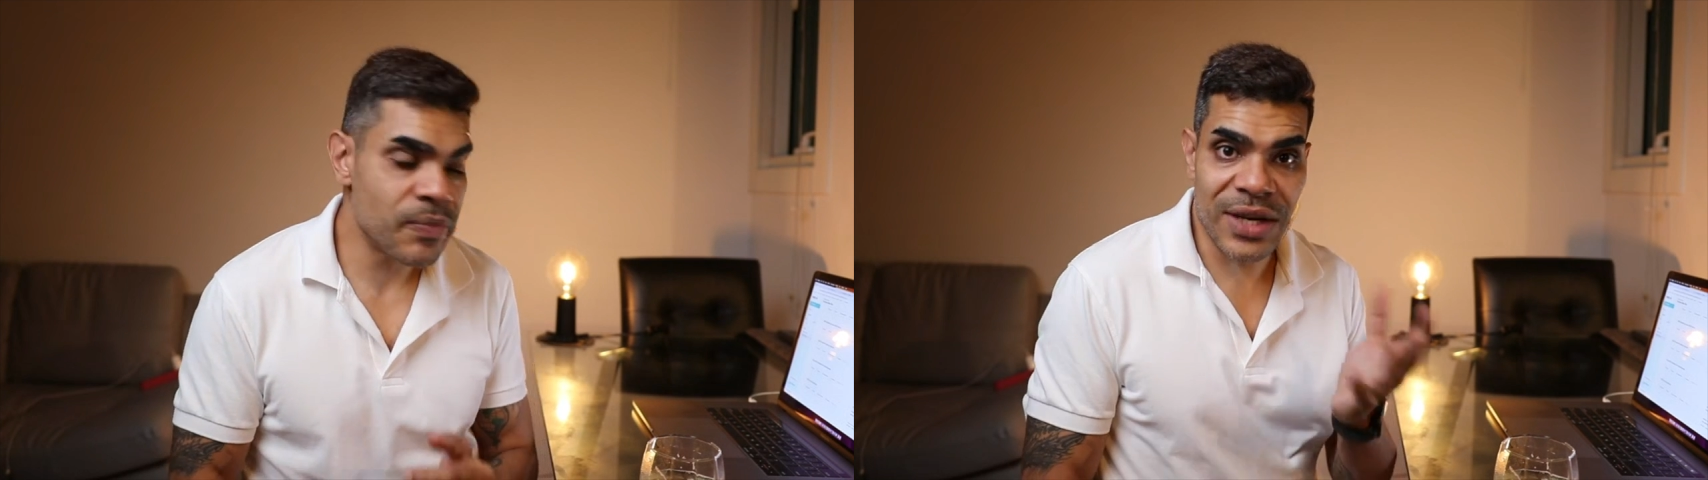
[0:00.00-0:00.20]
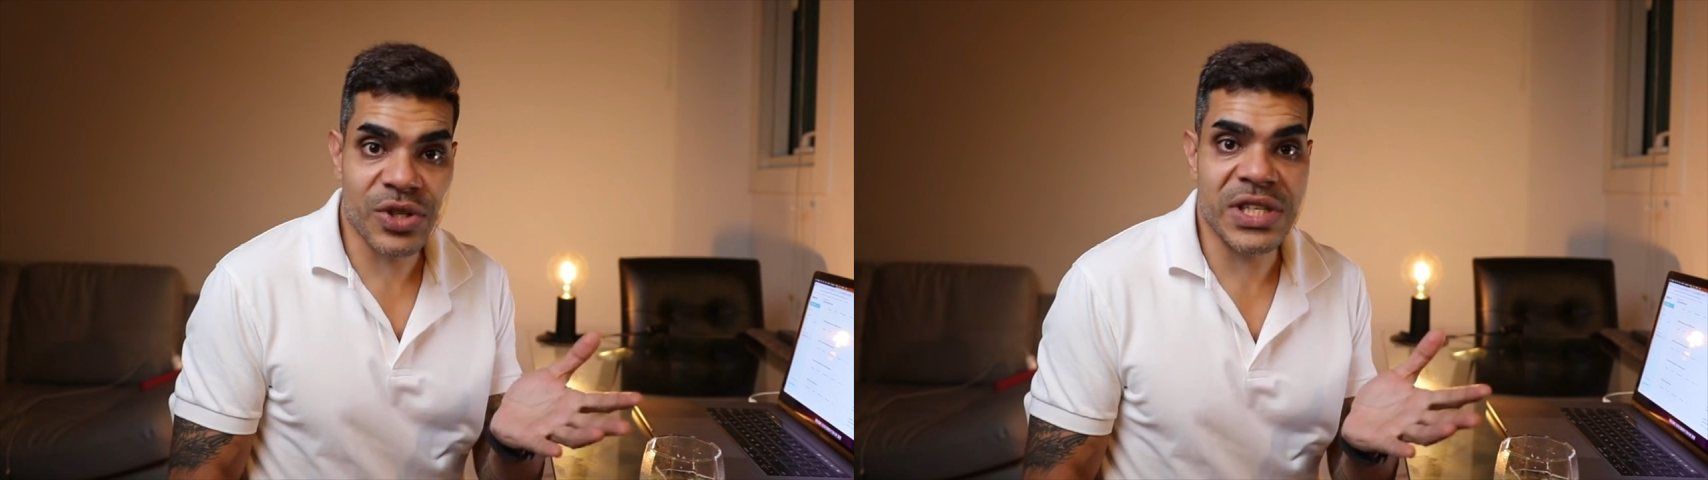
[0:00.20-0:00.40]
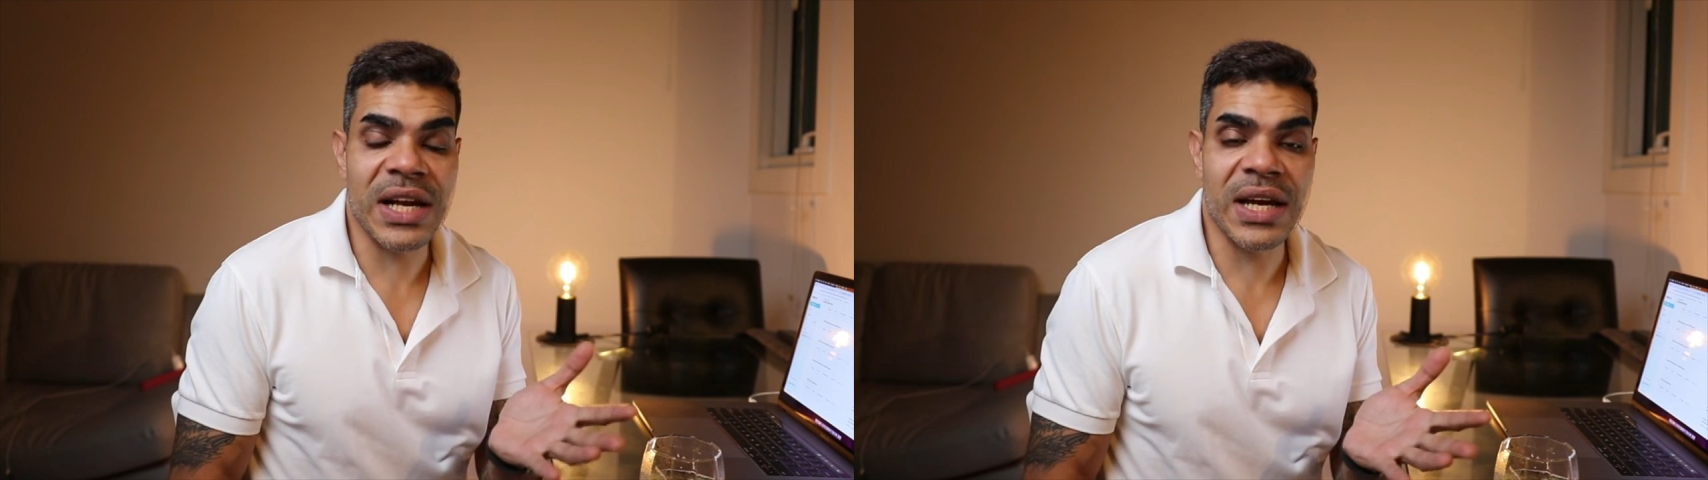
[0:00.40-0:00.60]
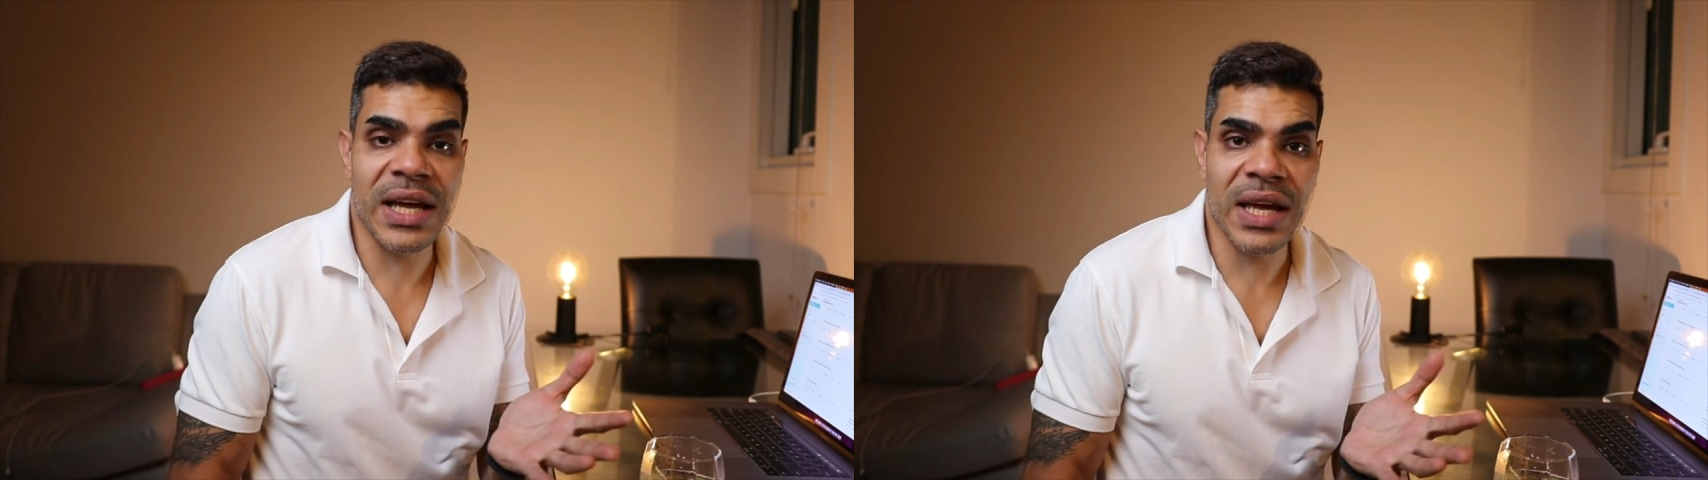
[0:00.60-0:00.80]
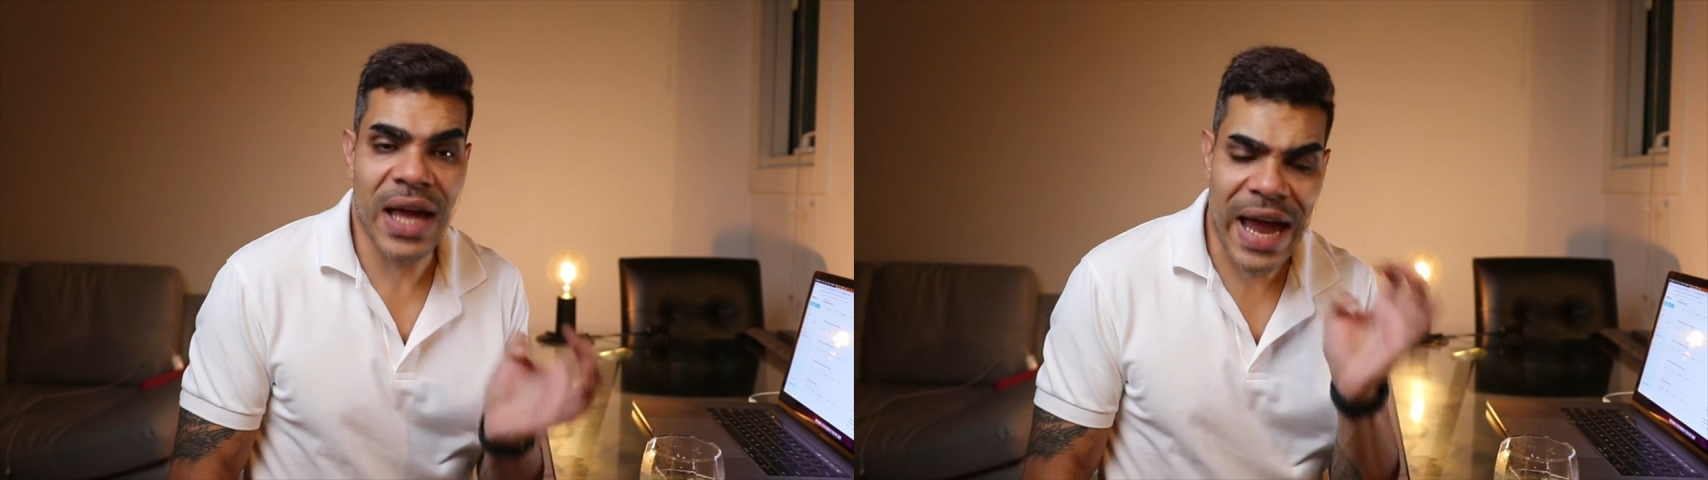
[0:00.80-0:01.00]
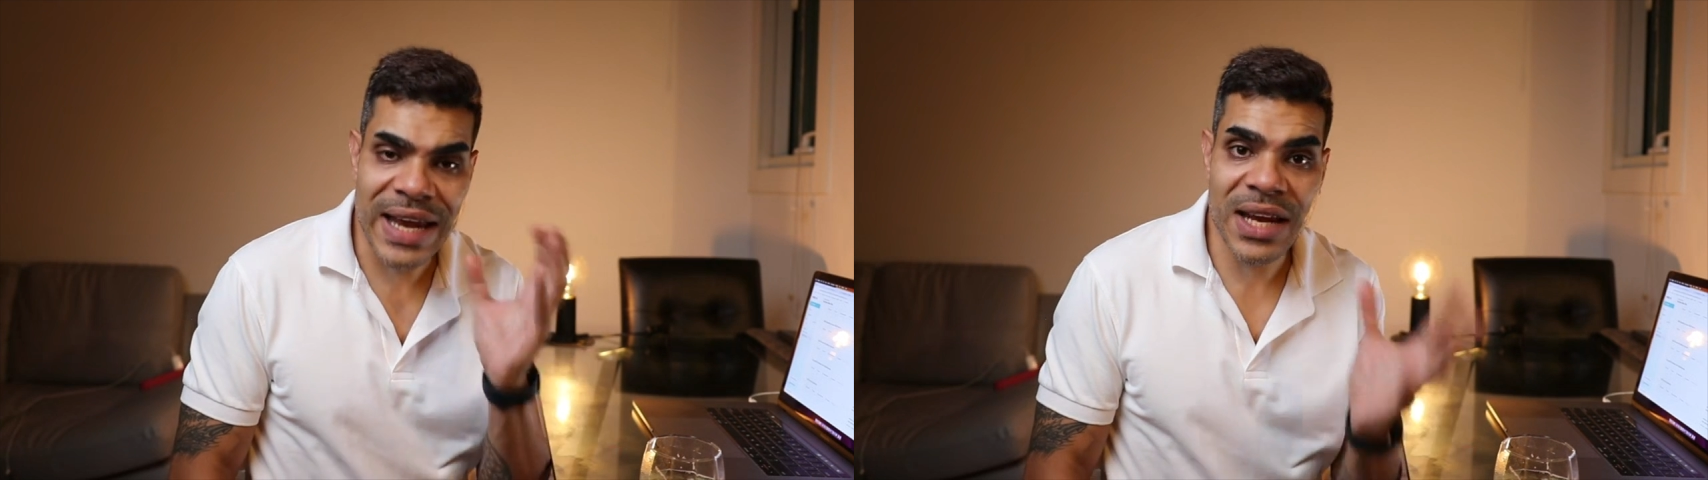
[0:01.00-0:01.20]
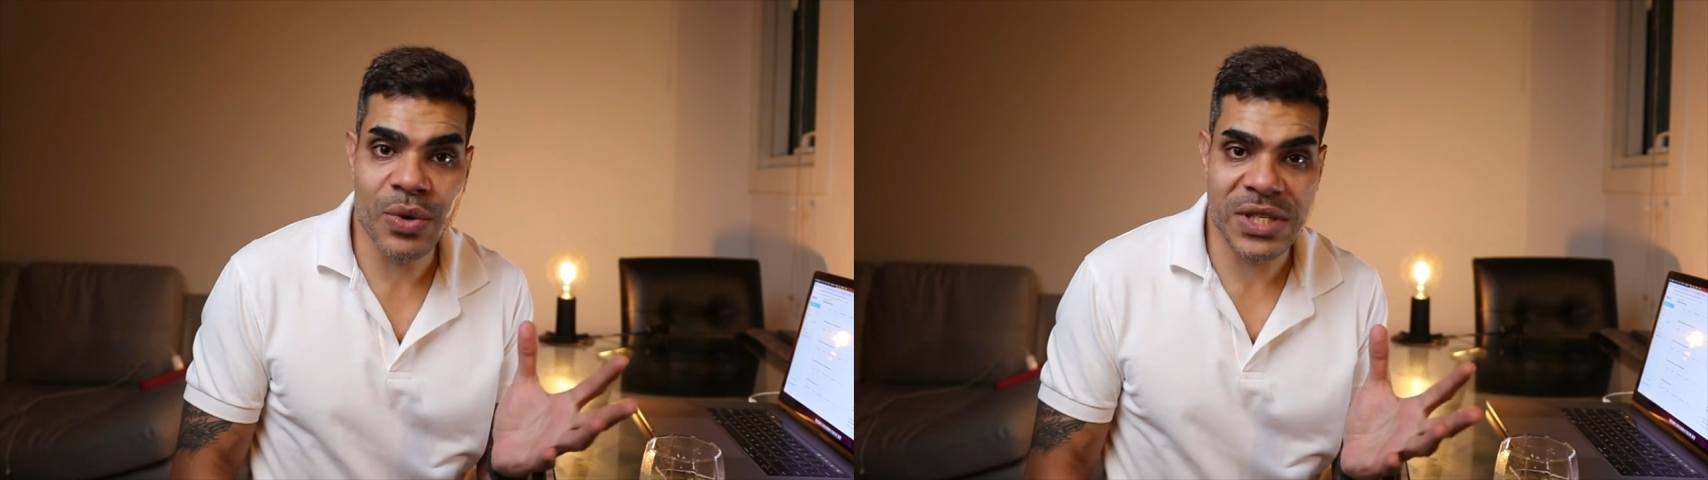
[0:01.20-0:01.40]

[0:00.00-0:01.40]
Interestingly, AIDA